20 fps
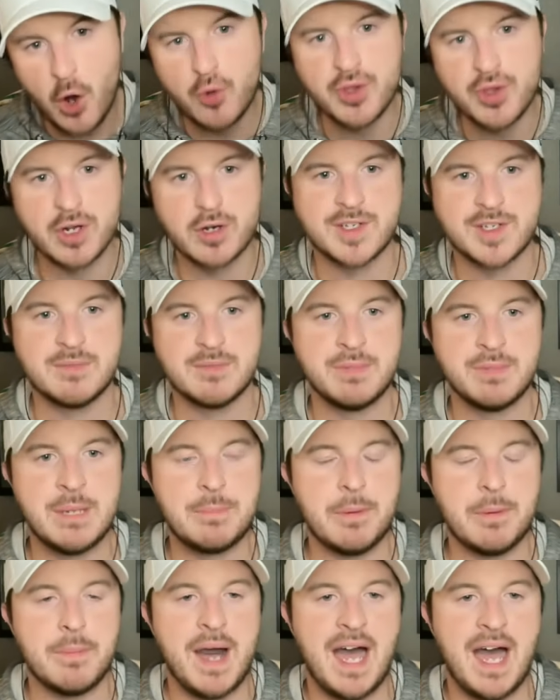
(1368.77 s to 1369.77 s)
there are some
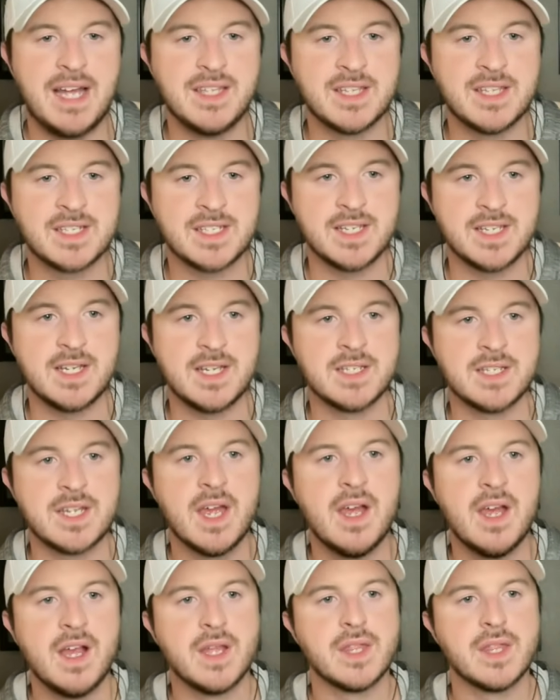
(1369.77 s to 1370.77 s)
people behind the scenes
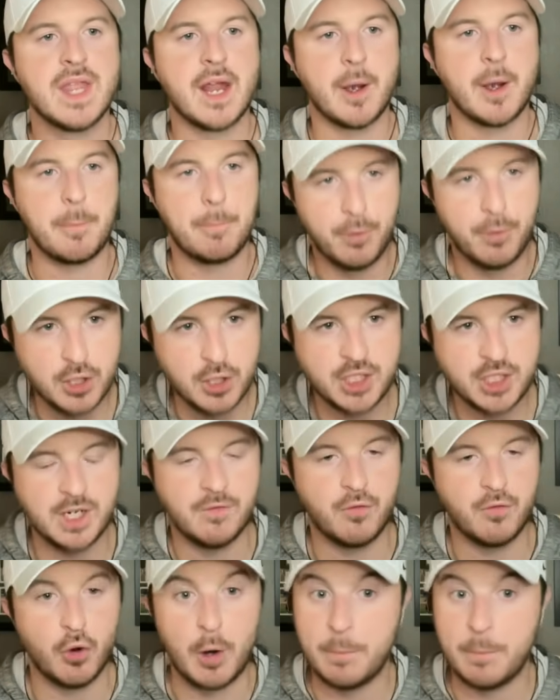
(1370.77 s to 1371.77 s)
that are
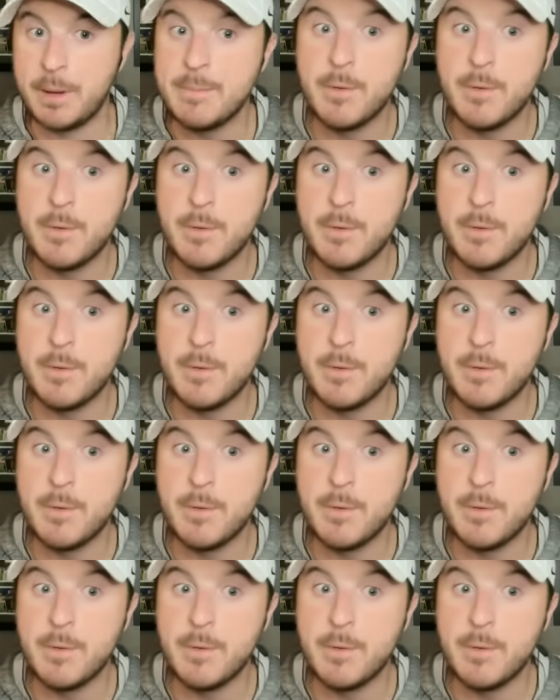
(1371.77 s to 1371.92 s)
pushing for it.